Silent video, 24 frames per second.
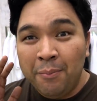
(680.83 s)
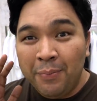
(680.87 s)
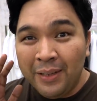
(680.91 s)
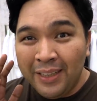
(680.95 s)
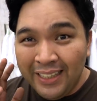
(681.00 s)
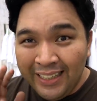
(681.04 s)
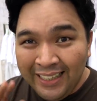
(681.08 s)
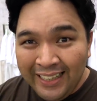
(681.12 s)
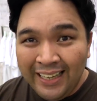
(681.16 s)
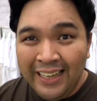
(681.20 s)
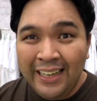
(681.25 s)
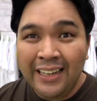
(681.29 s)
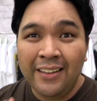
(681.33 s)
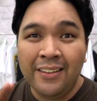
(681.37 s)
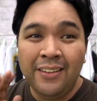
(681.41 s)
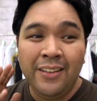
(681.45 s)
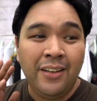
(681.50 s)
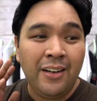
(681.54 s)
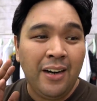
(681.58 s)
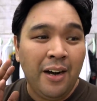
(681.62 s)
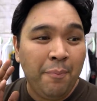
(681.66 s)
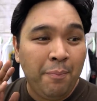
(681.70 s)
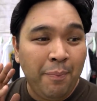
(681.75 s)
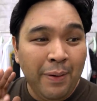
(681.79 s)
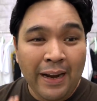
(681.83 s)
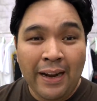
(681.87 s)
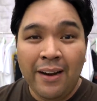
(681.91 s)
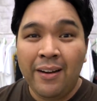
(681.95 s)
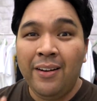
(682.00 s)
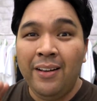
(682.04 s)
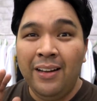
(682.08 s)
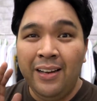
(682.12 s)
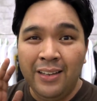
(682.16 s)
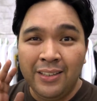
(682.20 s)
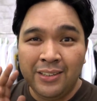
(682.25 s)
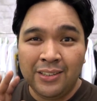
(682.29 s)
But again, their
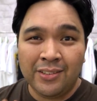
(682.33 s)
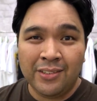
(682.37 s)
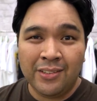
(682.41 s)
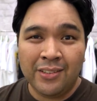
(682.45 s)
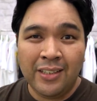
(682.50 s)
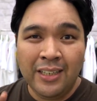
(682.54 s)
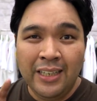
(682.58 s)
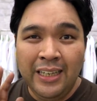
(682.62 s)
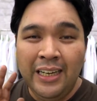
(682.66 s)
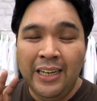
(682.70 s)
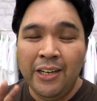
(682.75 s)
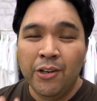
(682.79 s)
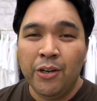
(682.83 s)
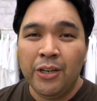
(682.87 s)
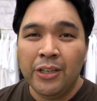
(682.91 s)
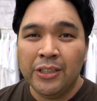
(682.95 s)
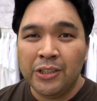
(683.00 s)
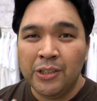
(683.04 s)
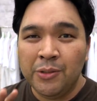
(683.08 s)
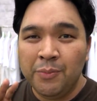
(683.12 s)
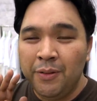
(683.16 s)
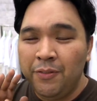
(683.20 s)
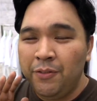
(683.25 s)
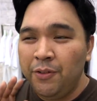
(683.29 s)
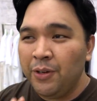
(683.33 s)
apparel is really awesome.